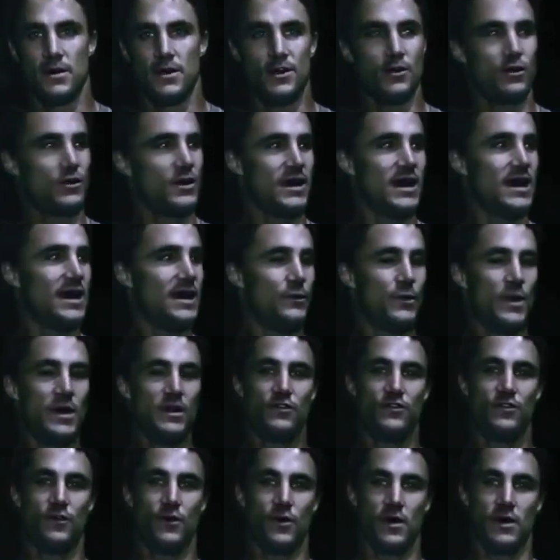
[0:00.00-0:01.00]
You don't need any
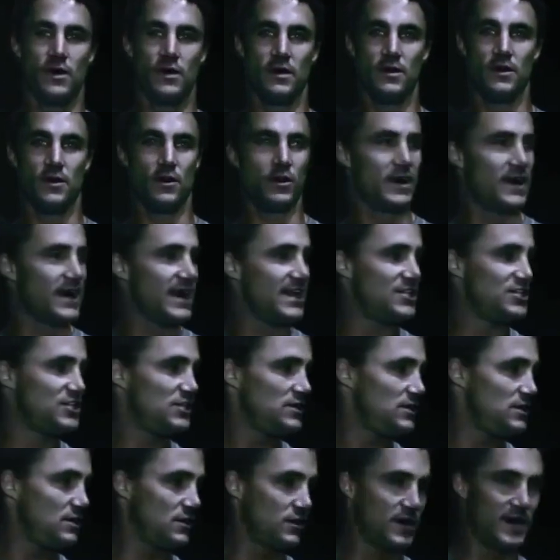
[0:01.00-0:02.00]
weights for it. You don't need
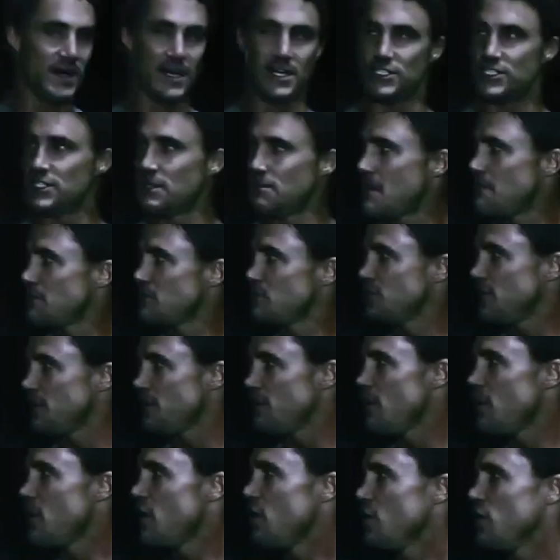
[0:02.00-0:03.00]
you don't need a gym
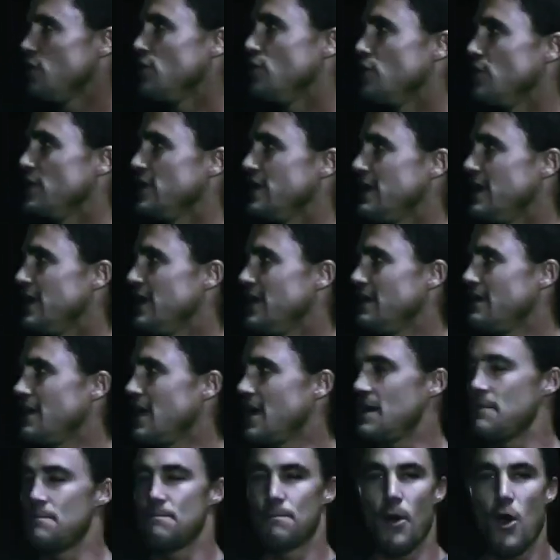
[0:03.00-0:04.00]
membership. You don't need
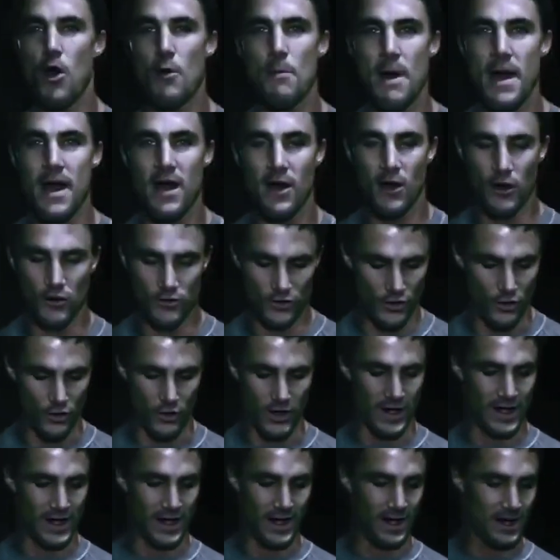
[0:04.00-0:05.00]
any any barbells. You
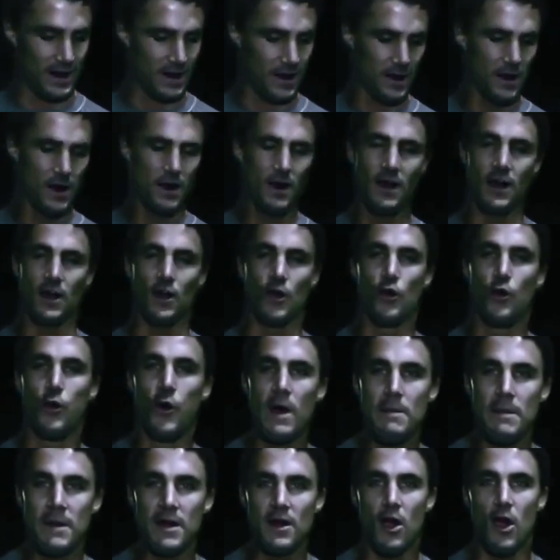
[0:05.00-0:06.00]
don't need any
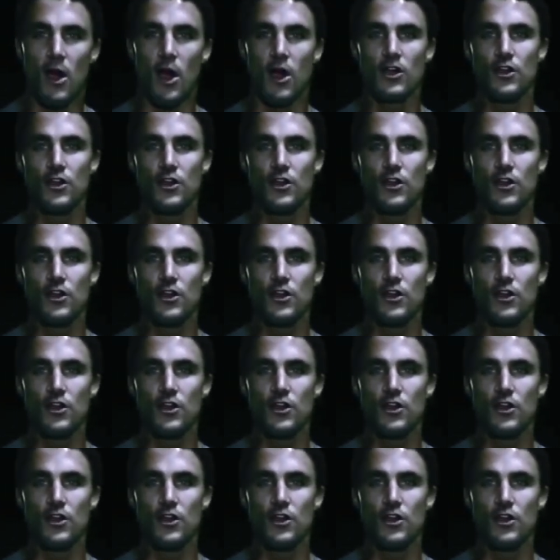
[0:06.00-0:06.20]
equipment.